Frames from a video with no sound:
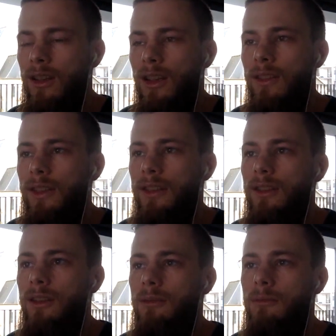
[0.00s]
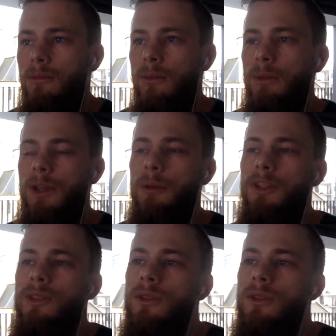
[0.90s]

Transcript: And then we'll be able to